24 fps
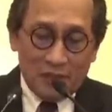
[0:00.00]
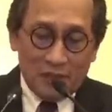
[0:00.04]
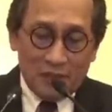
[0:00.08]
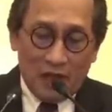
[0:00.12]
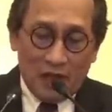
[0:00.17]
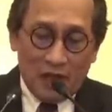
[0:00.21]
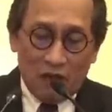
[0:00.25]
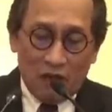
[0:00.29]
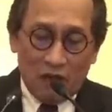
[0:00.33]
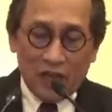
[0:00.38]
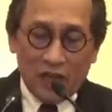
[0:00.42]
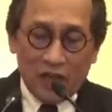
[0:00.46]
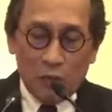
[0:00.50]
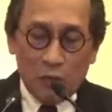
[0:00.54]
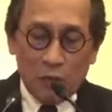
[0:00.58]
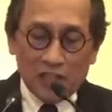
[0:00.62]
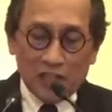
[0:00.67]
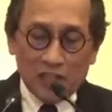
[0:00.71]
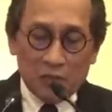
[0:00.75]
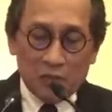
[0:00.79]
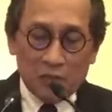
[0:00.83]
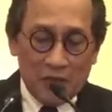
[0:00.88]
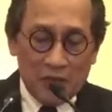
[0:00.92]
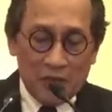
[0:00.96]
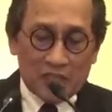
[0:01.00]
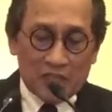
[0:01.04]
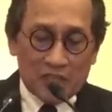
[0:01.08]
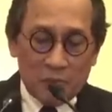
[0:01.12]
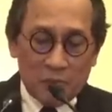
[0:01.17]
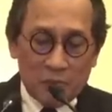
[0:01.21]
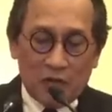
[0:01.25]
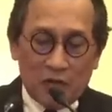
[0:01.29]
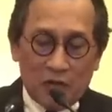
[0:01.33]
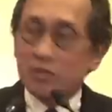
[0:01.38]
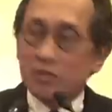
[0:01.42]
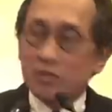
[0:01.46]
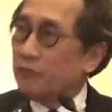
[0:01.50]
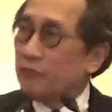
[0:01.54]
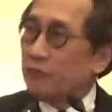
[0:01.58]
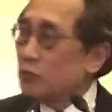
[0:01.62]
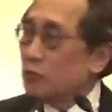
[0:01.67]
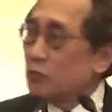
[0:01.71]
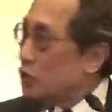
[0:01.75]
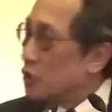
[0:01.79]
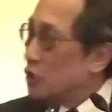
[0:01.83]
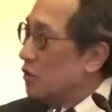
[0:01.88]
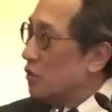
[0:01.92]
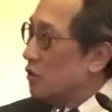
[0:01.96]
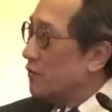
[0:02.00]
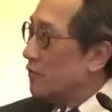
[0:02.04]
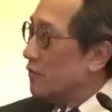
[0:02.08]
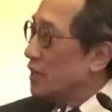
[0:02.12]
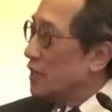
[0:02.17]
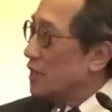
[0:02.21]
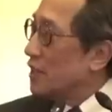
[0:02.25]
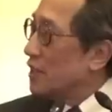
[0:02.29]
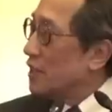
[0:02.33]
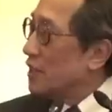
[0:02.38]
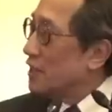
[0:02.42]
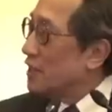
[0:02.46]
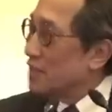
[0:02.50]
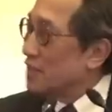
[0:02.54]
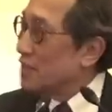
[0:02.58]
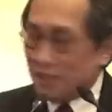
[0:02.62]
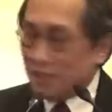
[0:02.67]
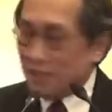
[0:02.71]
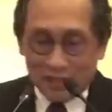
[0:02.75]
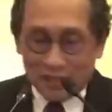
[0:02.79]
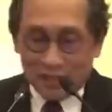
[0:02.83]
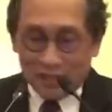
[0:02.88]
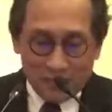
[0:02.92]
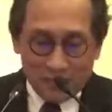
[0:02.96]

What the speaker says: How can one speak about the future of uncertainties?